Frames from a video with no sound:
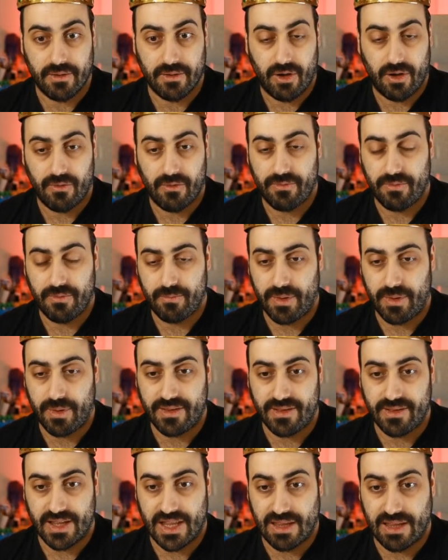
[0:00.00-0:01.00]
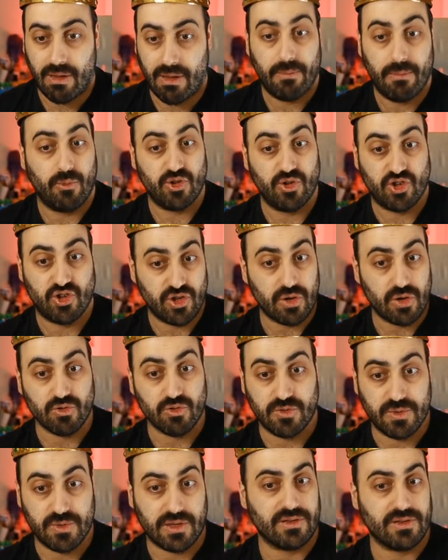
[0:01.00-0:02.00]
of painting NMM, which
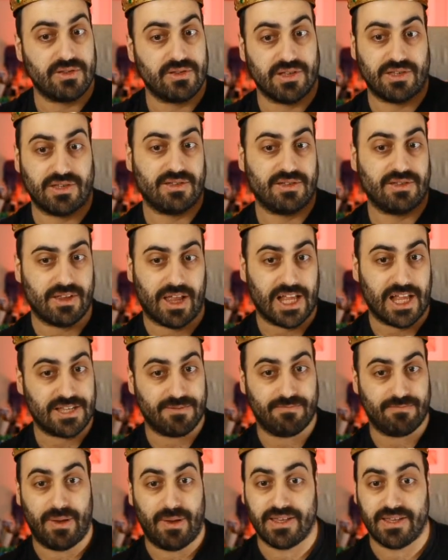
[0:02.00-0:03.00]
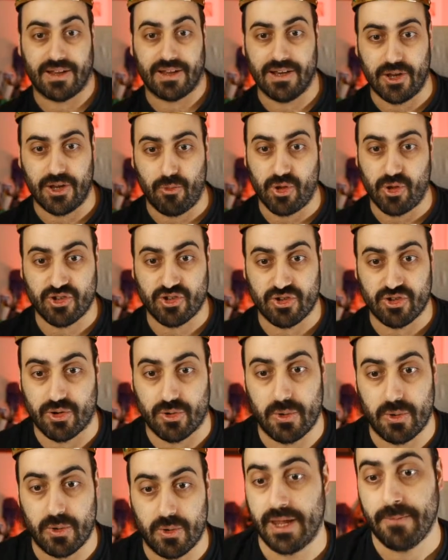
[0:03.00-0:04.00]
shows, because that is basically Richard
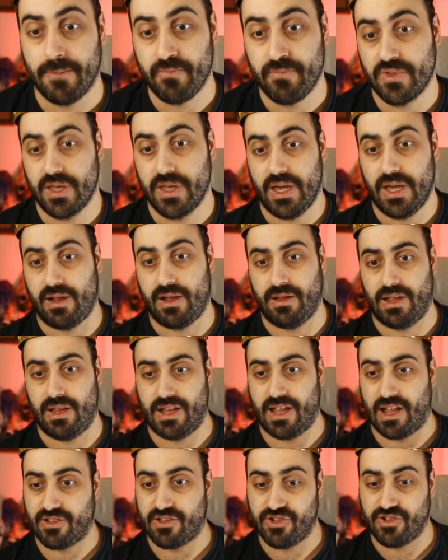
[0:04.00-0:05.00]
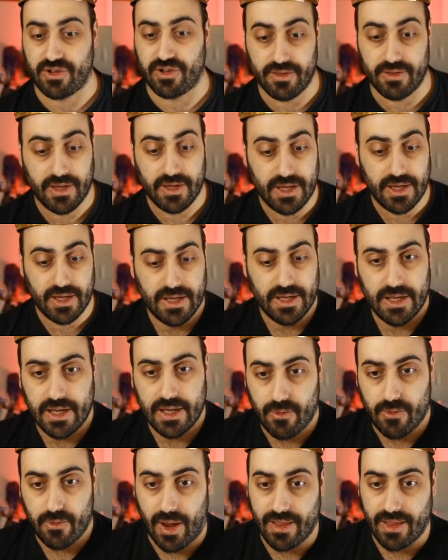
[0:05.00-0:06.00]
Gray in a nutshell
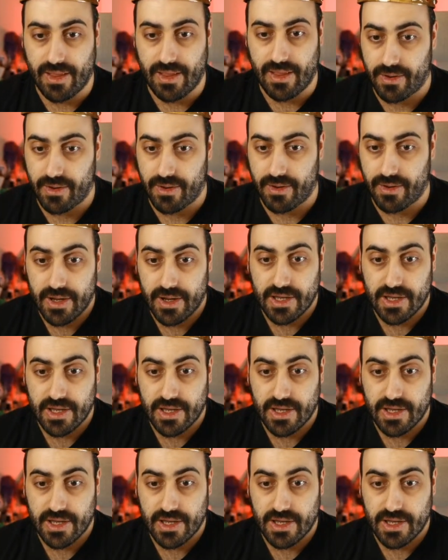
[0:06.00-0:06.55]
right there.